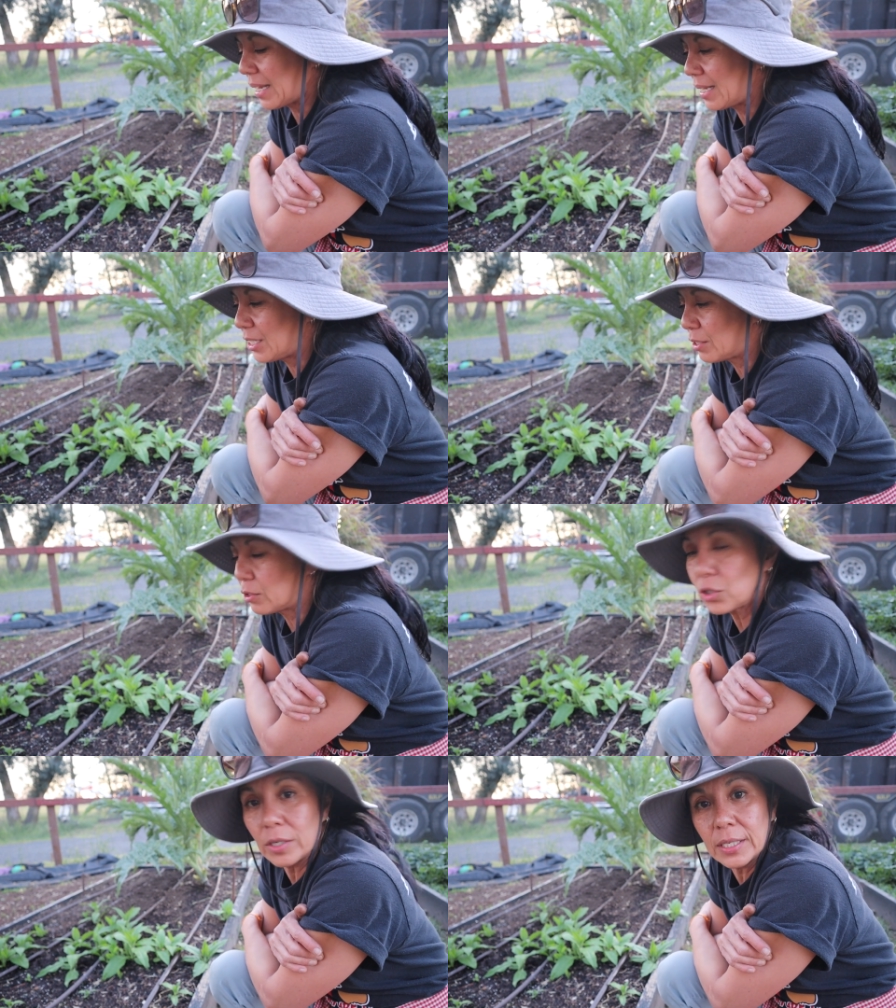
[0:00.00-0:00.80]
And you
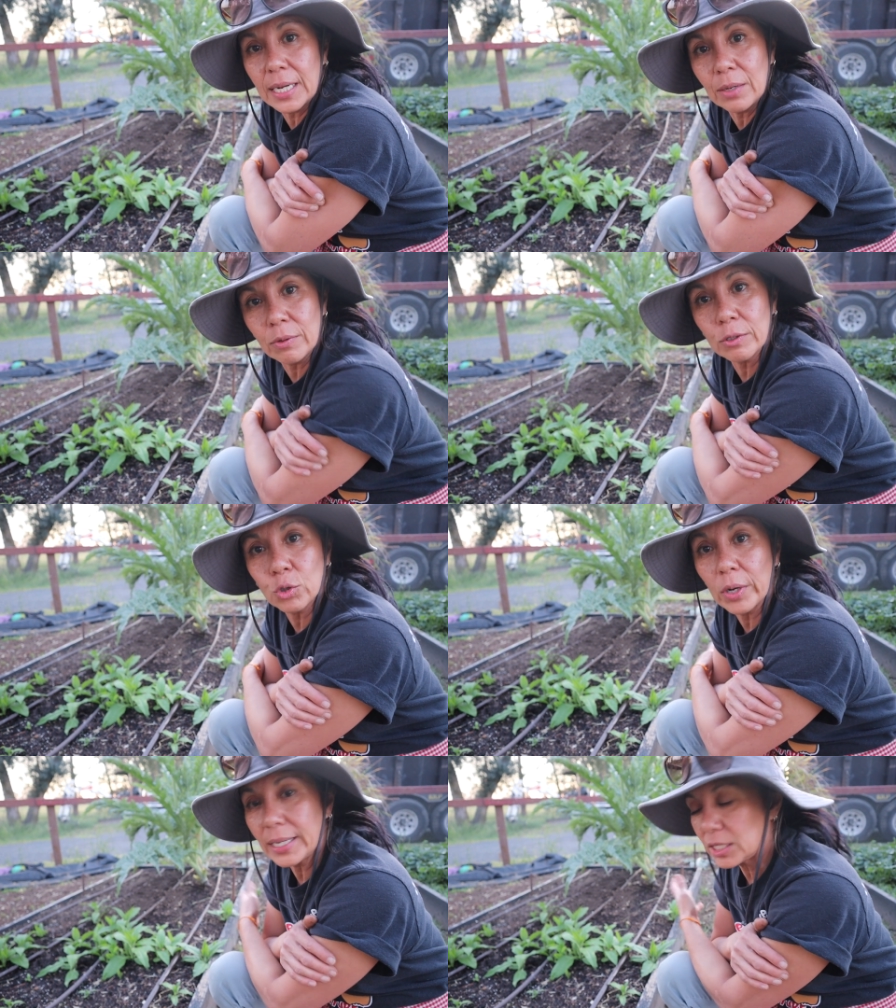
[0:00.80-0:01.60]
know, John and I were
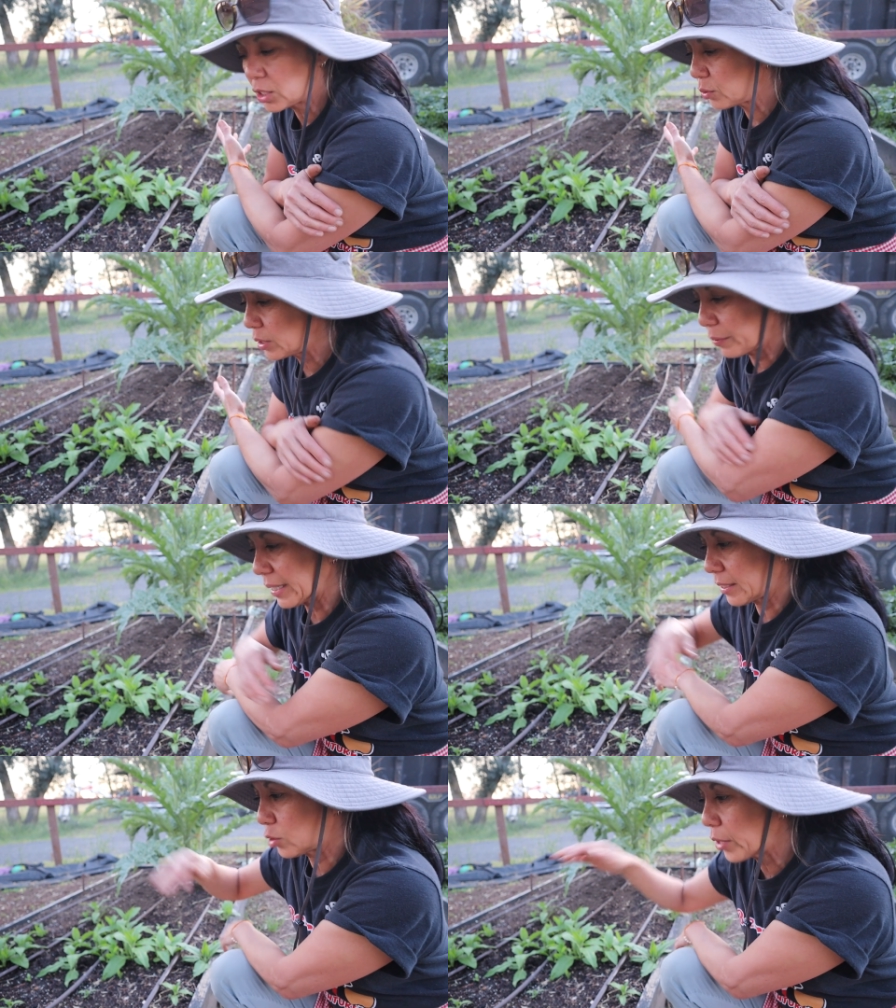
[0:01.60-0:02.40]
trying to, you know,
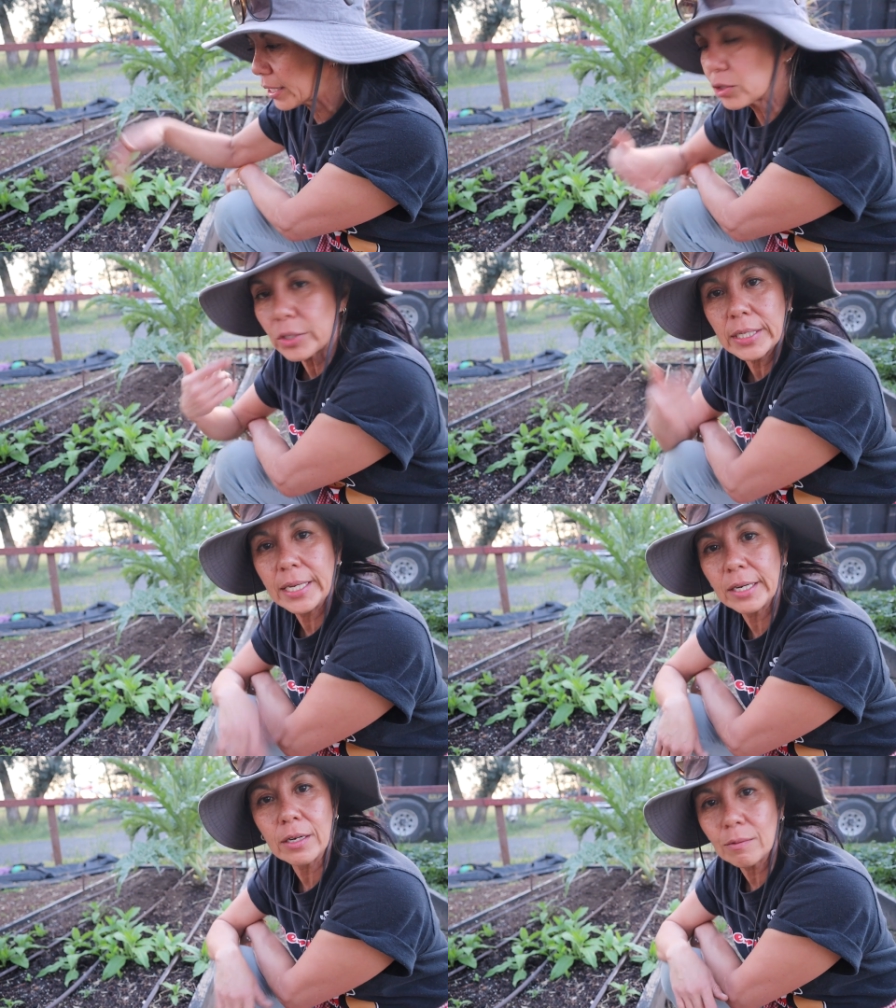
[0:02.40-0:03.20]
got the tractor in
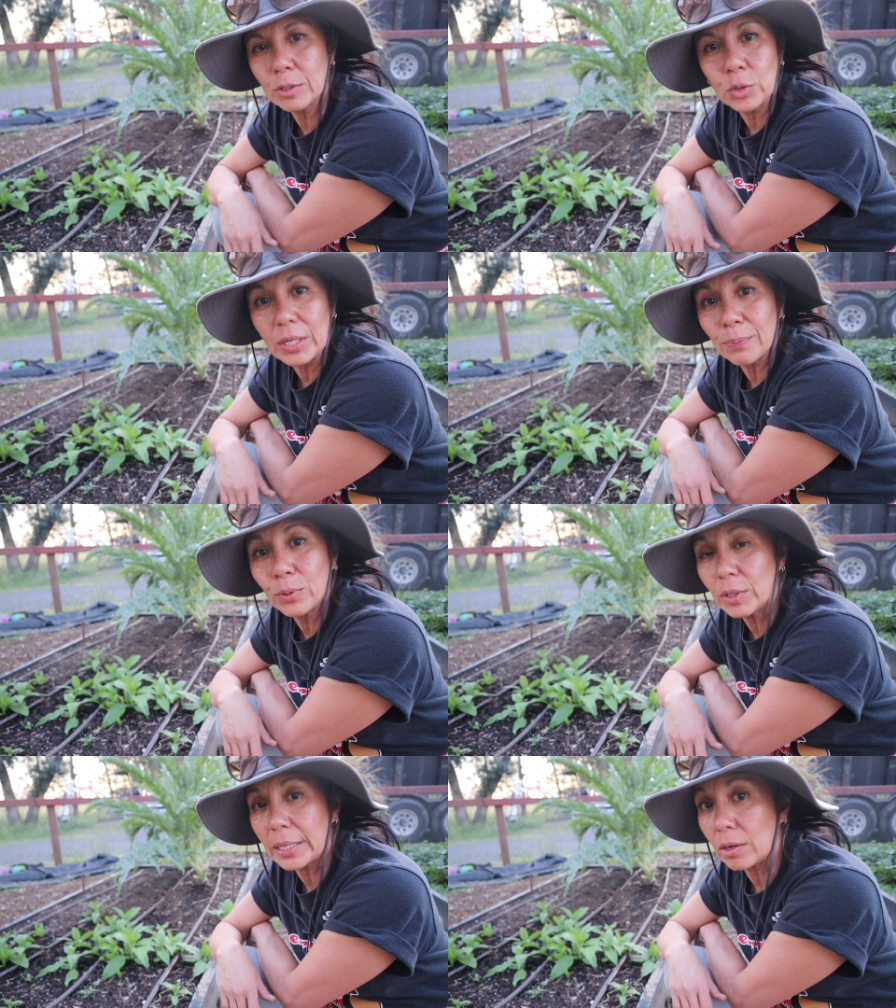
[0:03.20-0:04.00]
here, and we're trying to
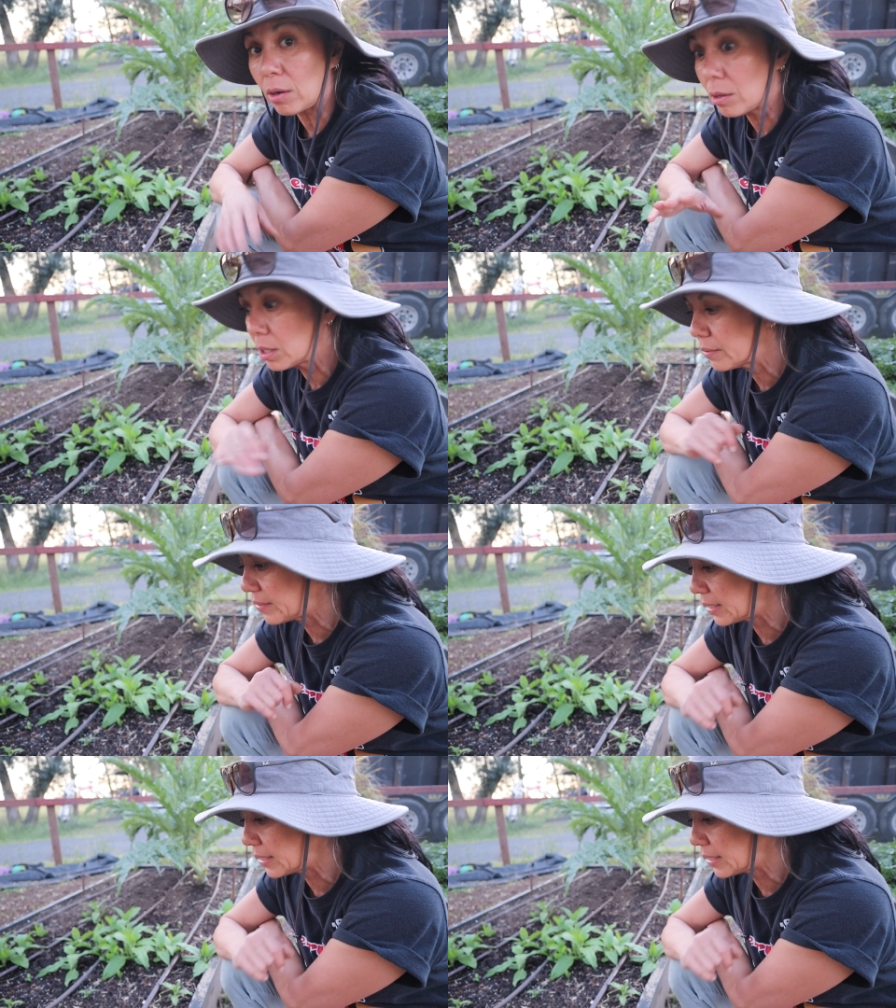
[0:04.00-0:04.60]
pull out all of